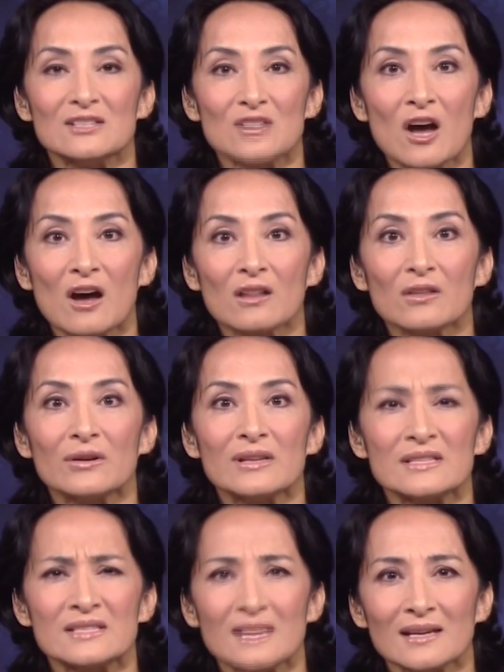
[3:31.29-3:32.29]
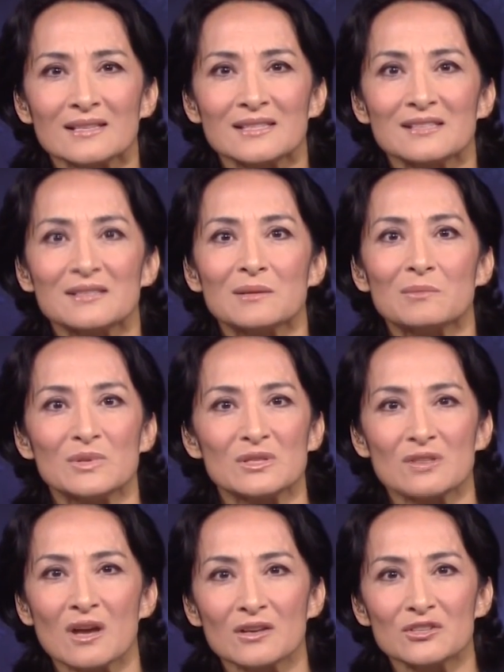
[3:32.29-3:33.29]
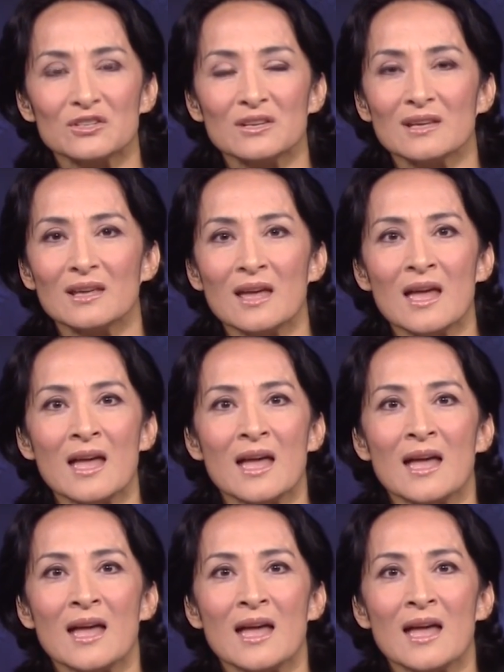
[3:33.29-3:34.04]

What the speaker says: intolerance, sexism, misogyny,